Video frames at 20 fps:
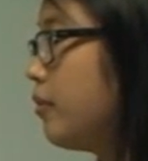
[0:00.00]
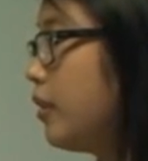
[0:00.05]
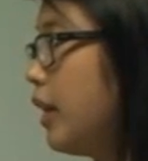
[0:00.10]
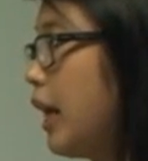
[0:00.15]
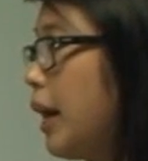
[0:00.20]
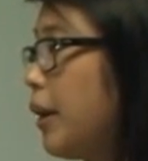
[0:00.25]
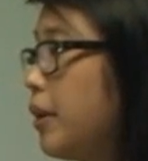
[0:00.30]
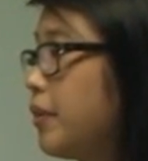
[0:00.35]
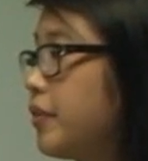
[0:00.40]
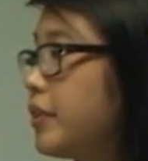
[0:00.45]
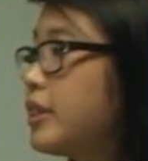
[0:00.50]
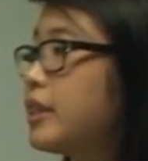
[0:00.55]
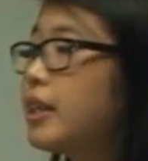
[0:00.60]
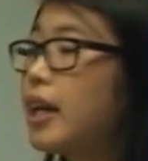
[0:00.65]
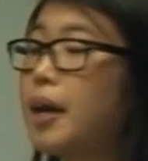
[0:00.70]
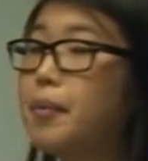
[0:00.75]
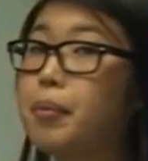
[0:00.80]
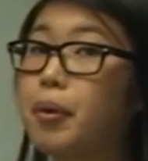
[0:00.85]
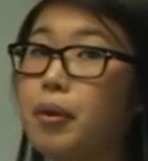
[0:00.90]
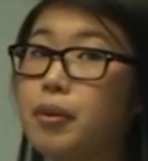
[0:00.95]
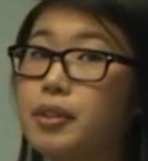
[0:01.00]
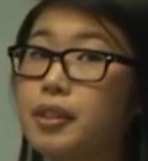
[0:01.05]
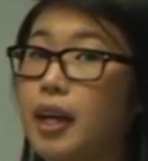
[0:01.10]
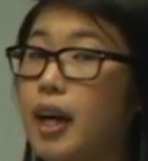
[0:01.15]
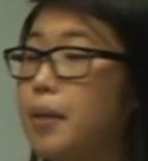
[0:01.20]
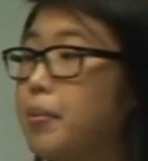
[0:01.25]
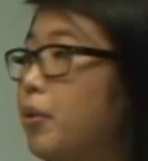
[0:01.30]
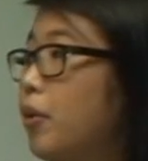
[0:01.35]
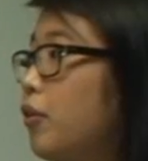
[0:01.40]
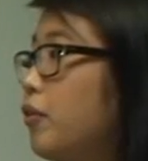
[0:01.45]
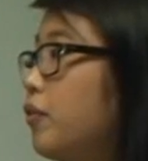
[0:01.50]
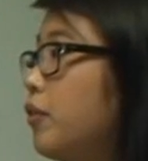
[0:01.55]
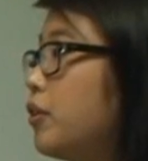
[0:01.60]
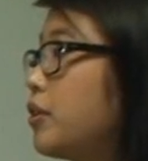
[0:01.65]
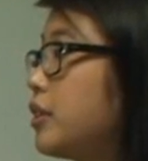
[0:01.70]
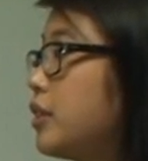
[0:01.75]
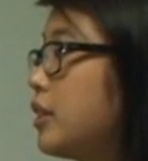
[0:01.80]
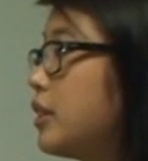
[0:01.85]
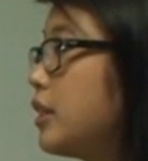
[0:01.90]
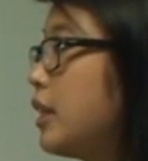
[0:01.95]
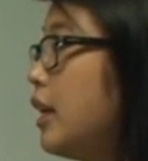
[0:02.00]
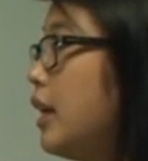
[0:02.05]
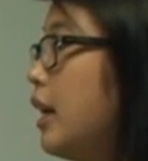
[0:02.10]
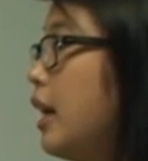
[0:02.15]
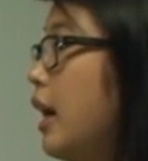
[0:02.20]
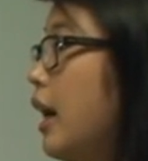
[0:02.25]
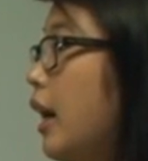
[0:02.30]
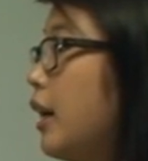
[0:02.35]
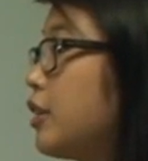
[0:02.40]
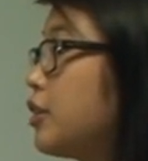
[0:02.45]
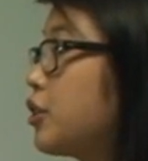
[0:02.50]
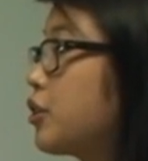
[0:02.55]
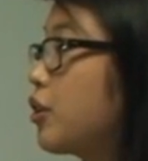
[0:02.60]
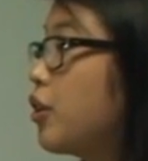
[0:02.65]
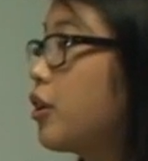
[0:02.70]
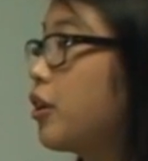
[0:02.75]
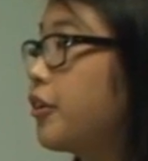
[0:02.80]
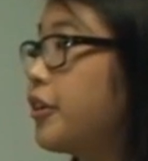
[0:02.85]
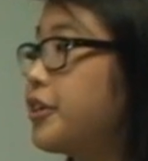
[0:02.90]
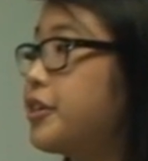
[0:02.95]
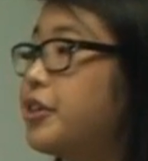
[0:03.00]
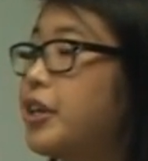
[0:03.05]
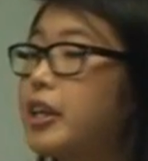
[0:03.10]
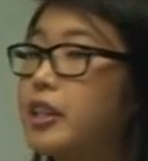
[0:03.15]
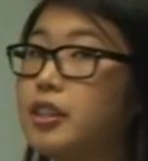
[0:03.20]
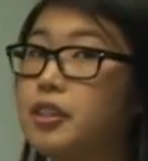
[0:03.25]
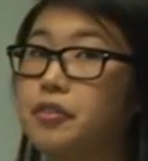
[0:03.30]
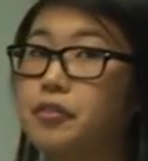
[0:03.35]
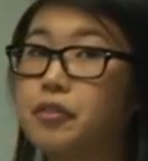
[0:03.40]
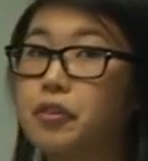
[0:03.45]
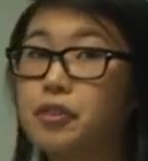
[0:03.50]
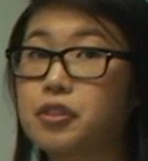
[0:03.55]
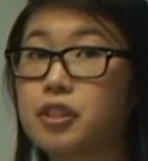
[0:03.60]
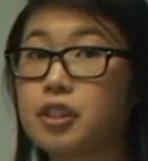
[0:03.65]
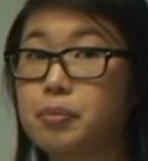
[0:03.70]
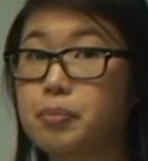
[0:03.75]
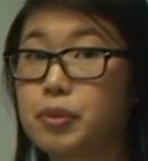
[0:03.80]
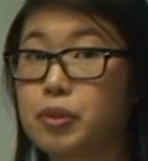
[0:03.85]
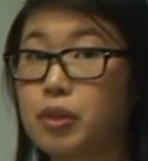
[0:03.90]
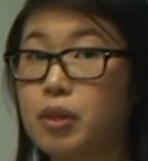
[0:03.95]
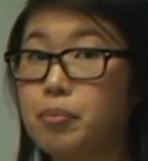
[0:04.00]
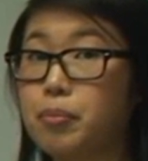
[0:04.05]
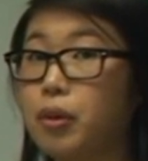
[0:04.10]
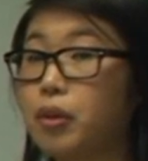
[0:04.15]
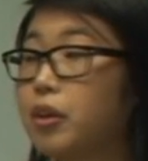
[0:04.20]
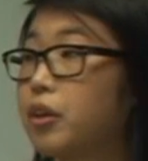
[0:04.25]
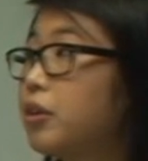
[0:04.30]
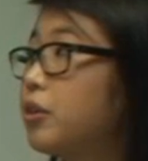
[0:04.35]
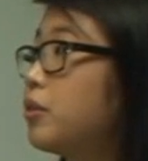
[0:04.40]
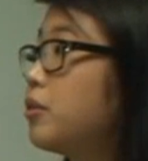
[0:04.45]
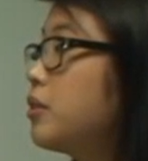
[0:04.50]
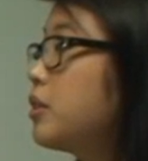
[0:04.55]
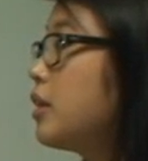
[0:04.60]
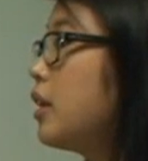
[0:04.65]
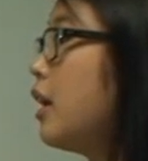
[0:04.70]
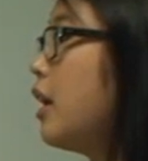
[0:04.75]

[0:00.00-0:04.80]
However, dipole-dipole forces are stronger attractive forces between molecules